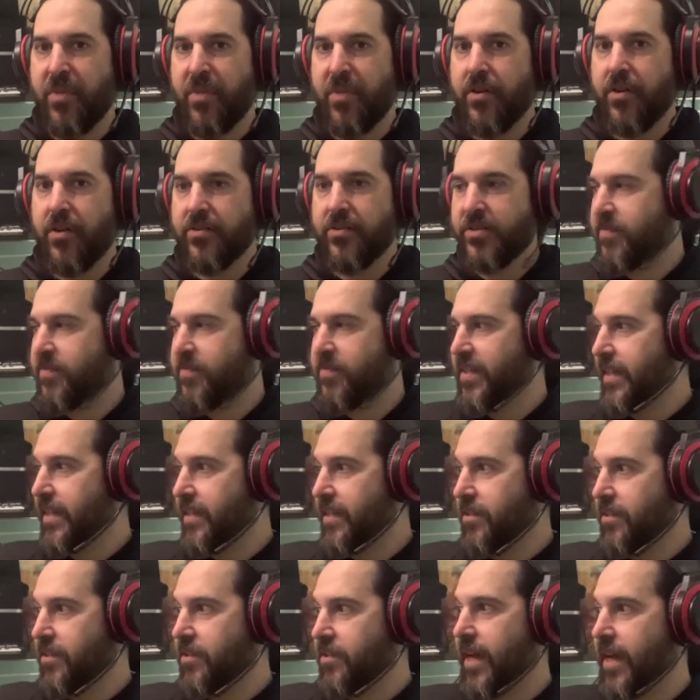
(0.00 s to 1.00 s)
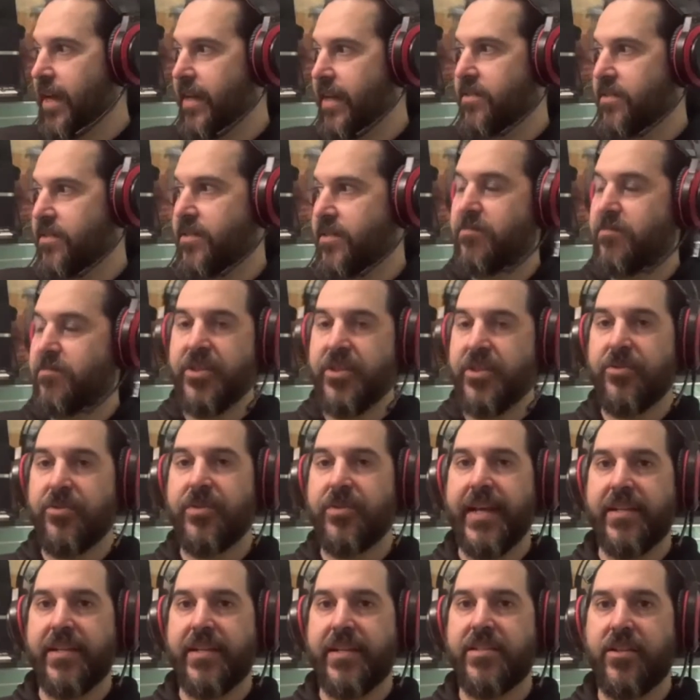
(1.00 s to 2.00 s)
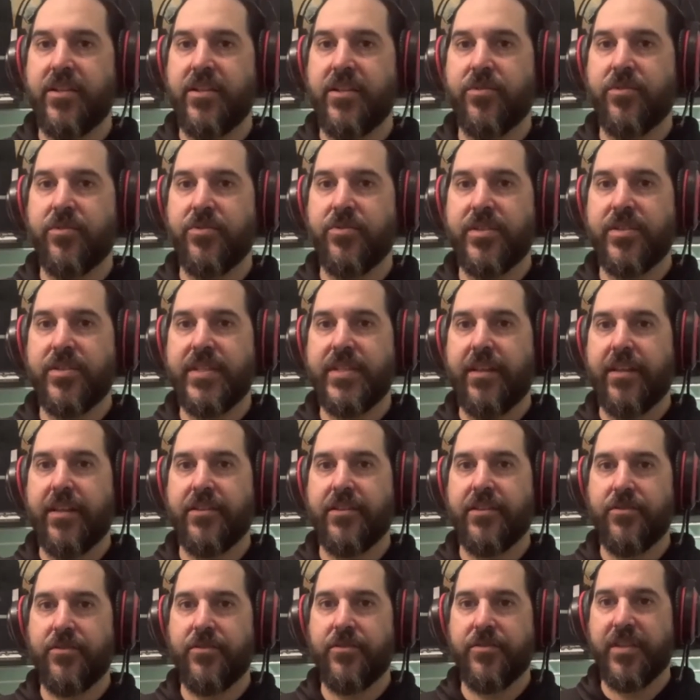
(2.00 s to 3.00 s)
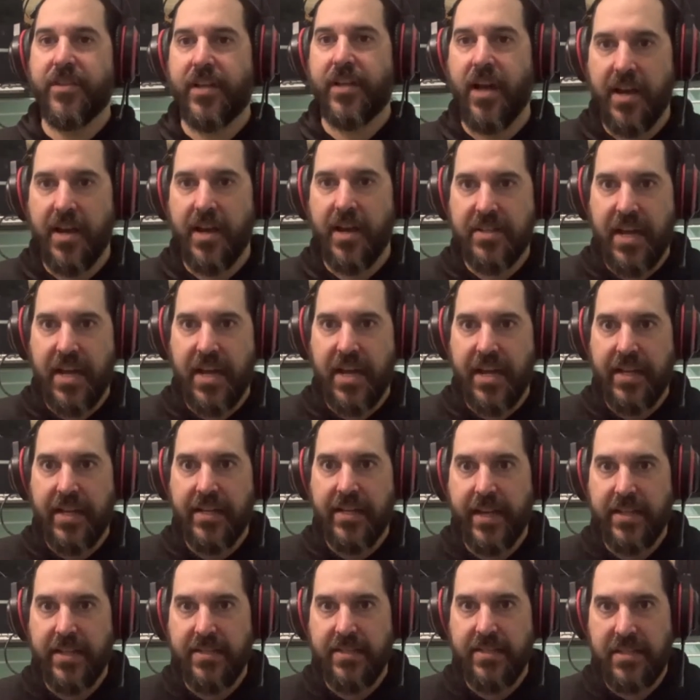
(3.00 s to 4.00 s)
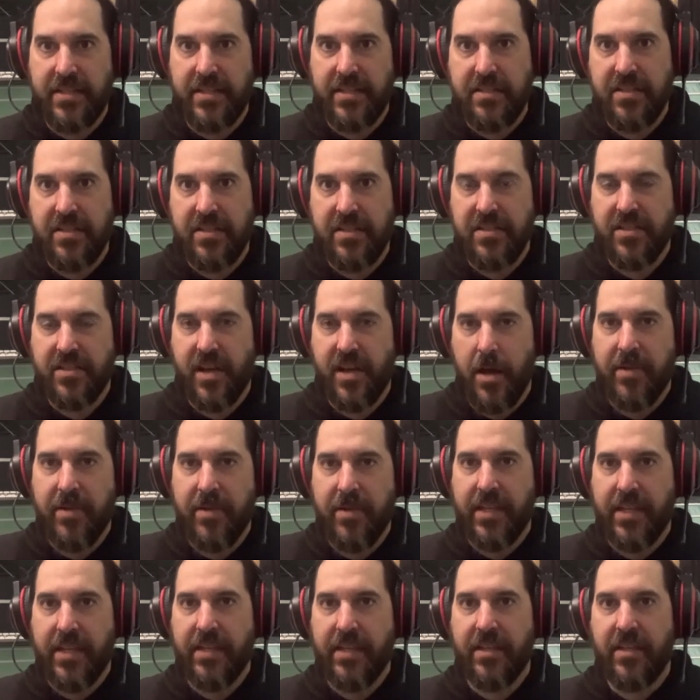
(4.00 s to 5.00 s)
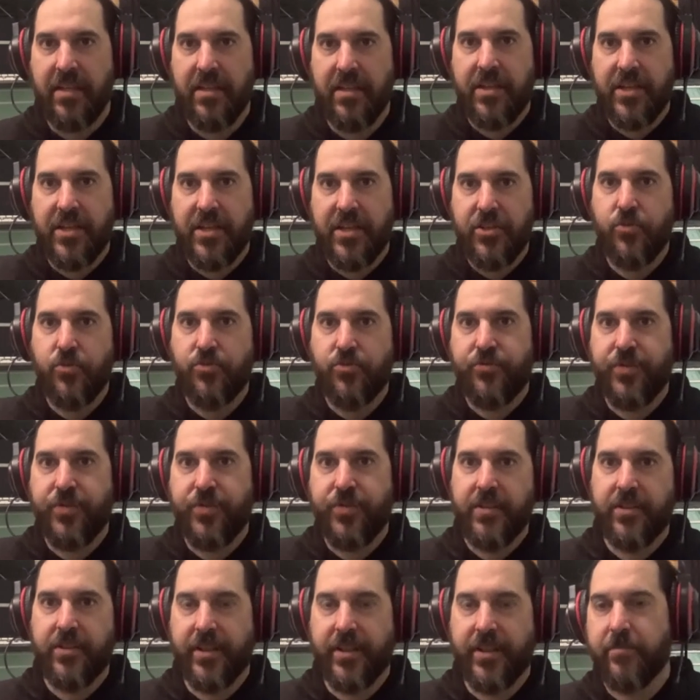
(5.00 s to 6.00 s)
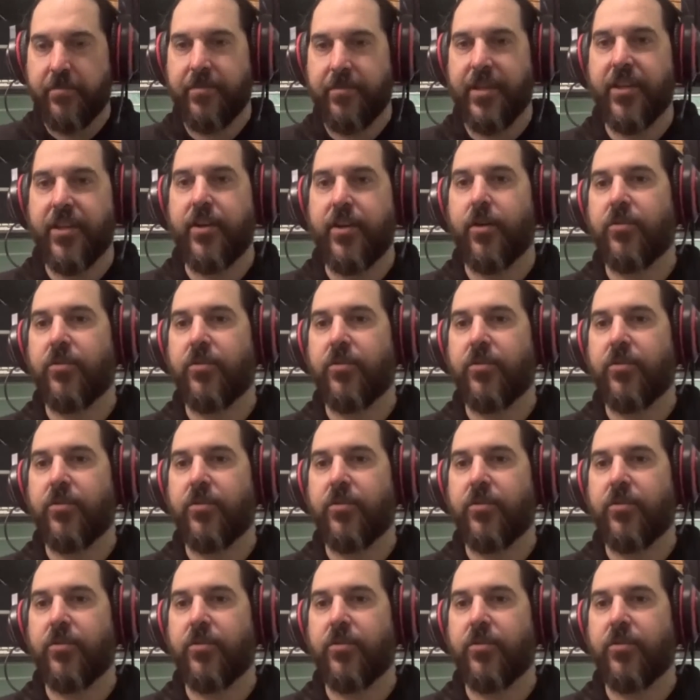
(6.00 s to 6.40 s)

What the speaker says: balls, but then you got some dude next to you who's telling you the god Dionysus is coming. Can you feel him?